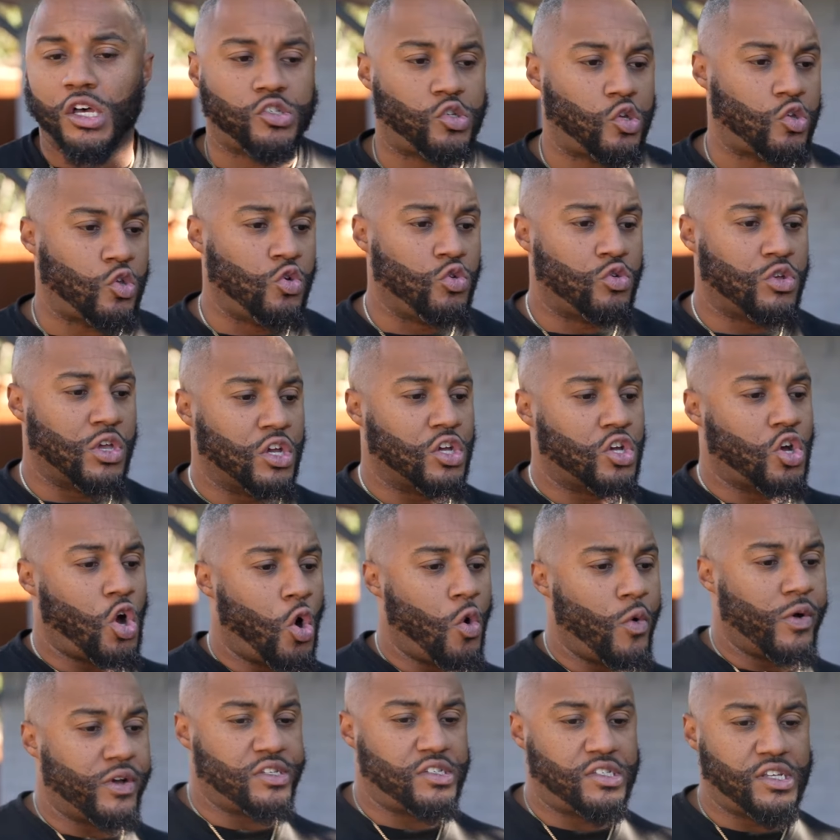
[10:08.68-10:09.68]
so you can
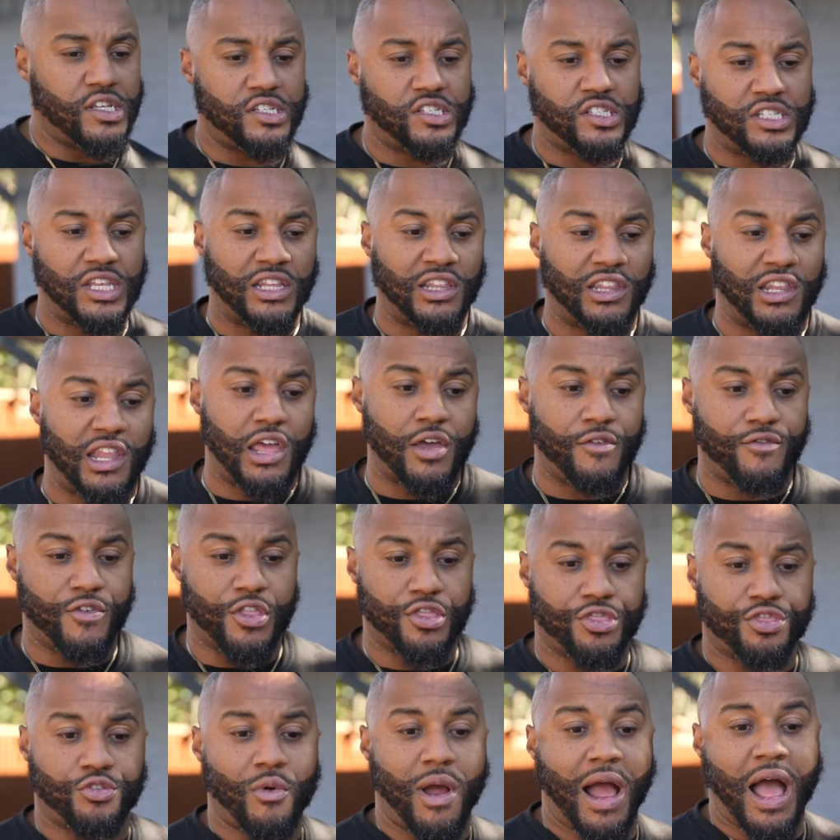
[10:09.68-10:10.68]
coexist and live
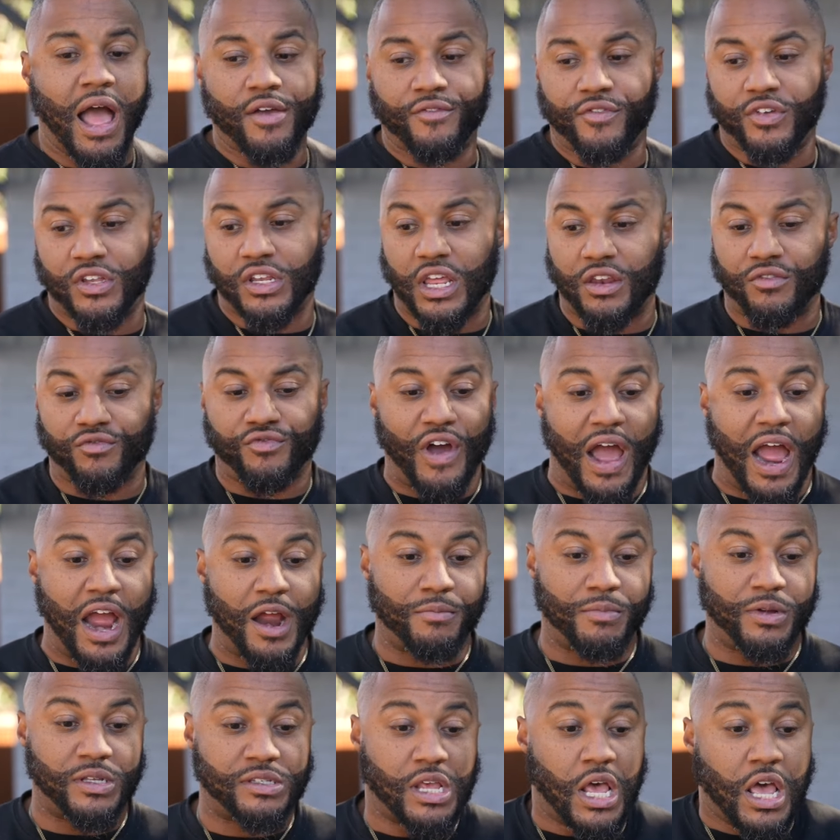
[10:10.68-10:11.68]
and thrive in
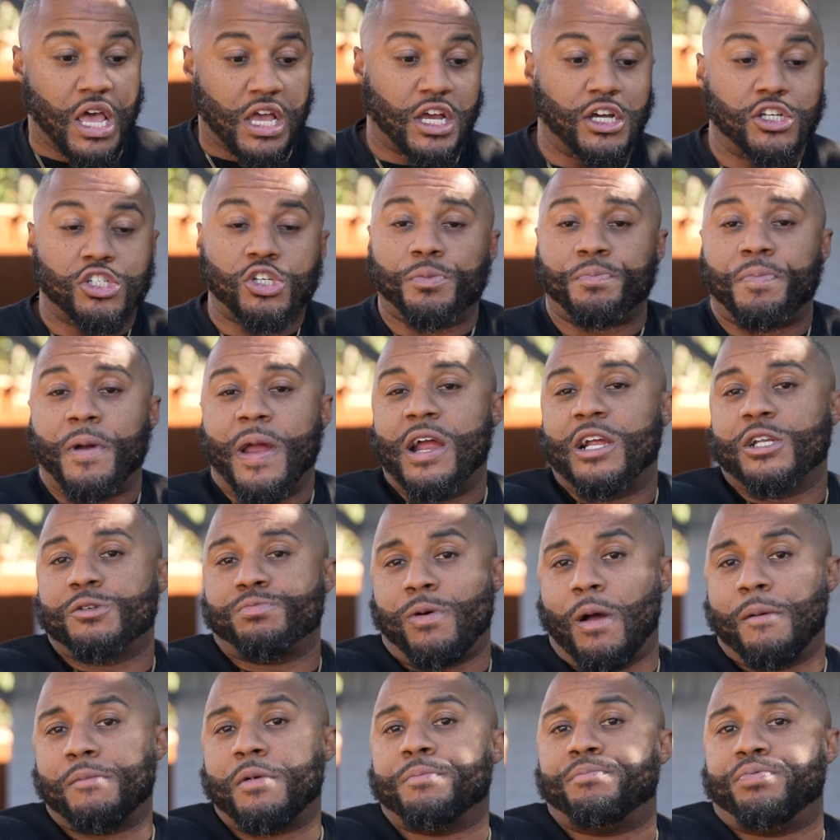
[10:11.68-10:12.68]
environments because your parents
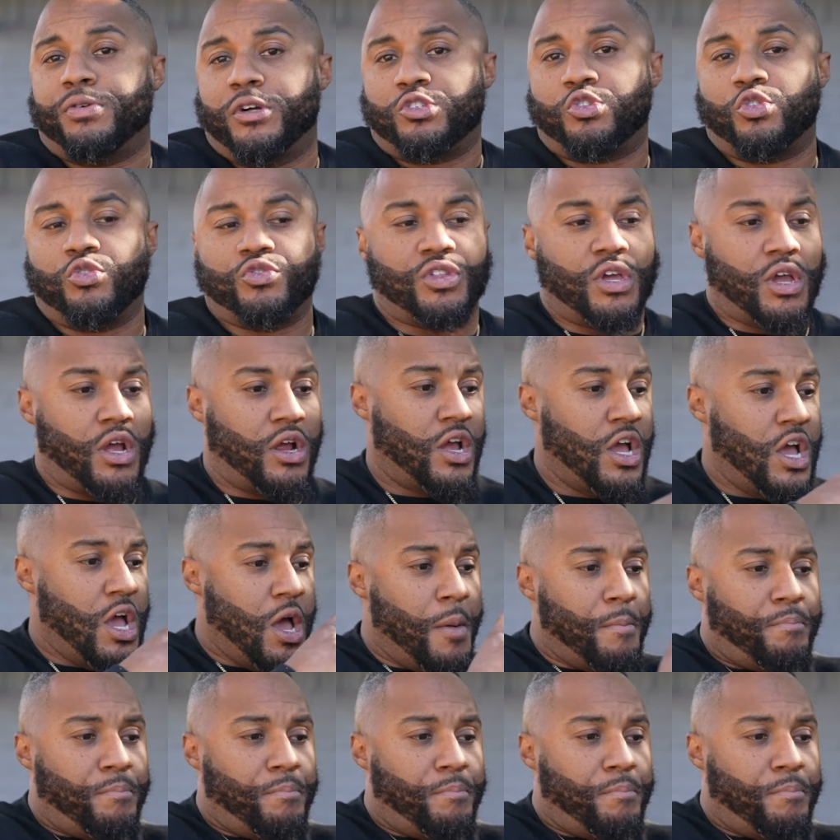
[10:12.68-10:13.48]
probably put you there.